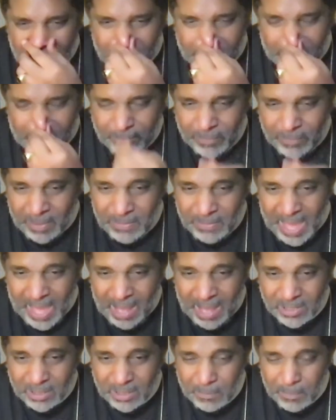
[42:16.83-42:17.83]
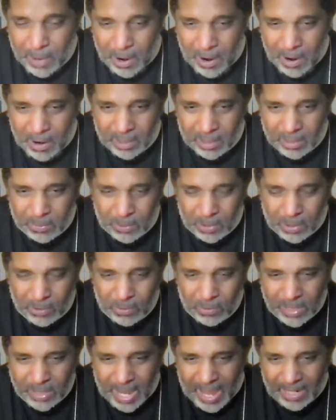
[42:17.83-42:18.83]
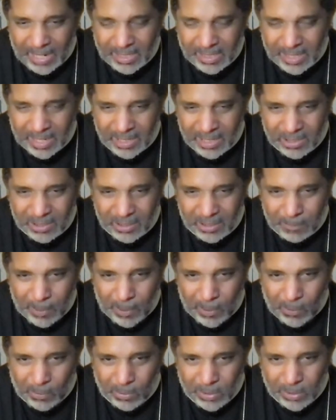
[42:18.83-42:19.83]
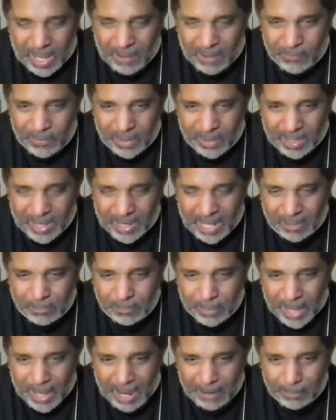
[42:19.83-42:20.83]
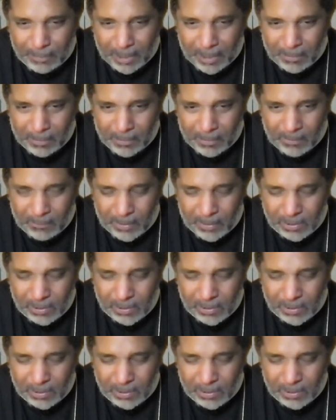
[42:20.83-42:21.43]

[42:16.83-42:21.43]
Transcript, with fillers: 50,000 Americans will lose access to the polls, not 50,000 black people,